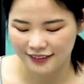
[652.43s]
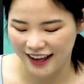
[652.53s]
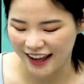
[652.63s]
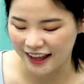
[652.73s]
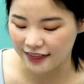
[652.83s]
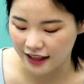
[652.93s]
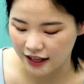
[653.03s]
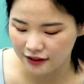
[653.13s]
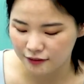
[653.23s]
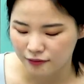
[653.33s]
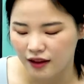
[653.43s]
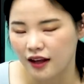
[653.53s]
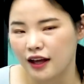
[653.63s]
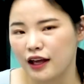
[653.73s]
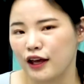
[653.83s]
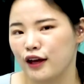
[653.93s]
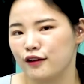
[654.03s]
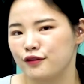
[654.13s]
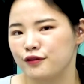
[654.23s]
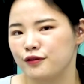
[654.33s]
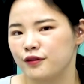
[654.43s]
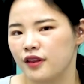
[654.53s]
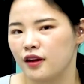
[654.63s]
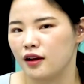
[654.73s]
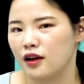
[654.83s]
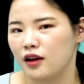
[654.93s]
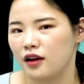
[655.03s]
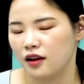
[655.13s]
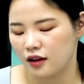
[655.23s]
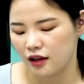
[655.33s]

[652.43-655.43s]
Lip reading: And then if the